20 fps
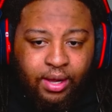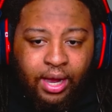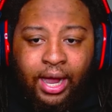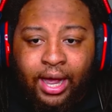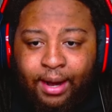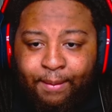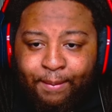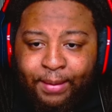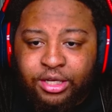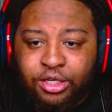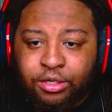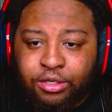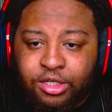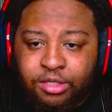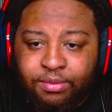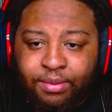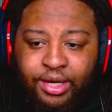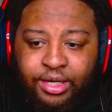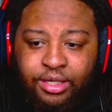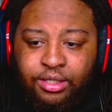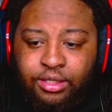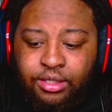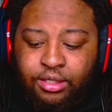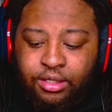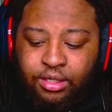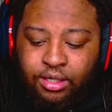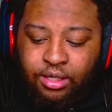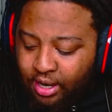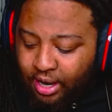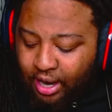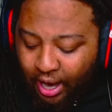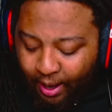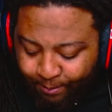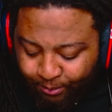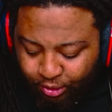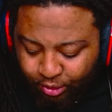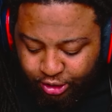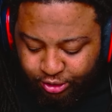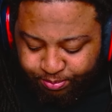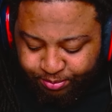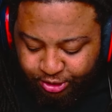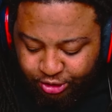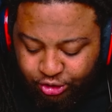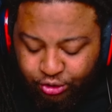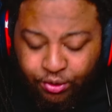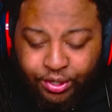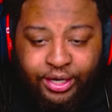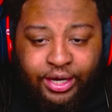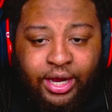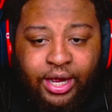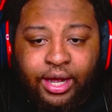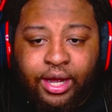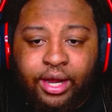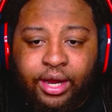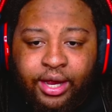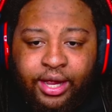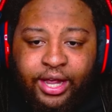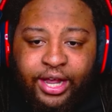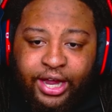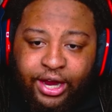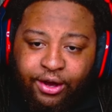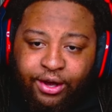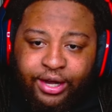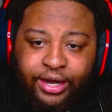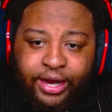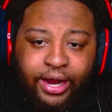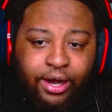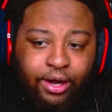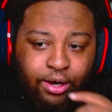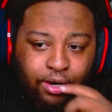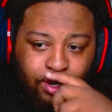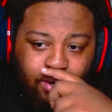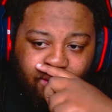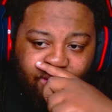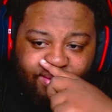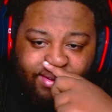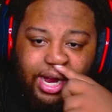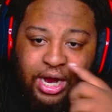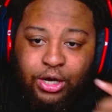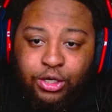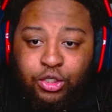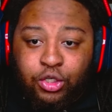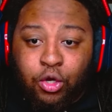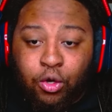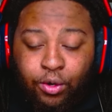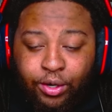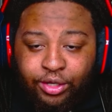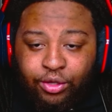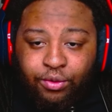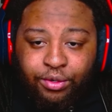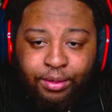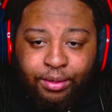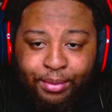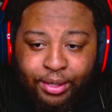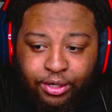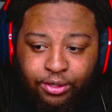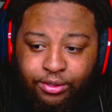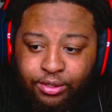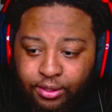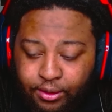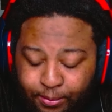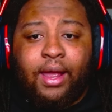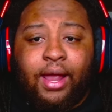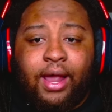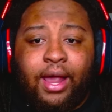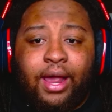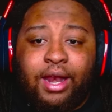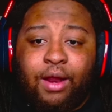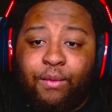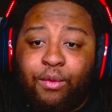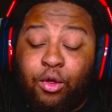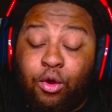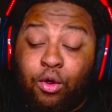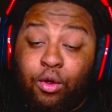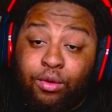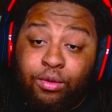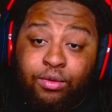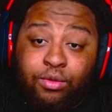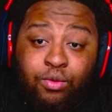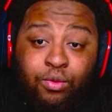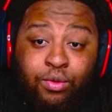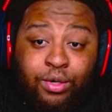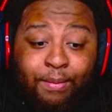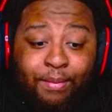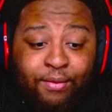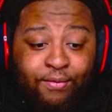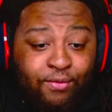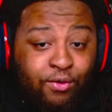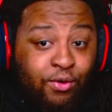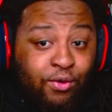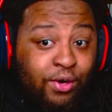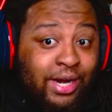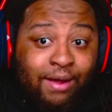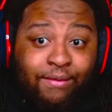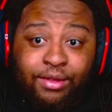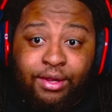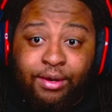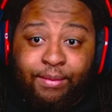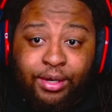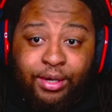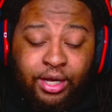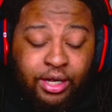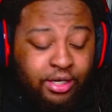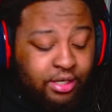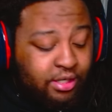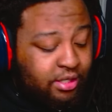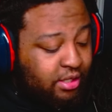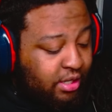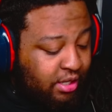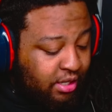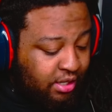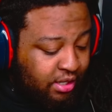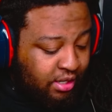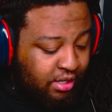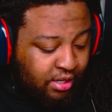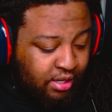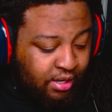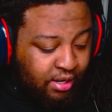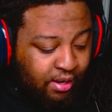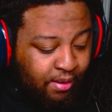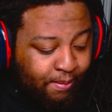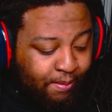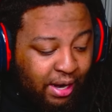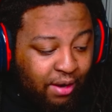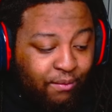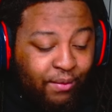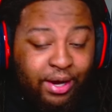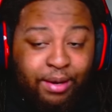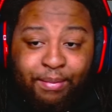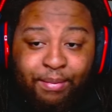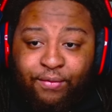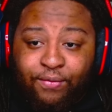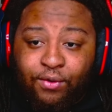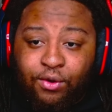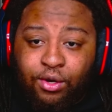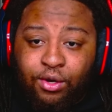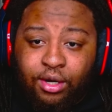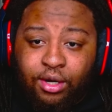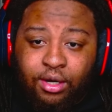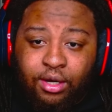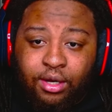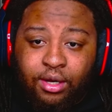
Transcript: I had to make some space. I'm gonna be showing you here and there of how it's going through the build, and then we're gonna do it before and after because my rig before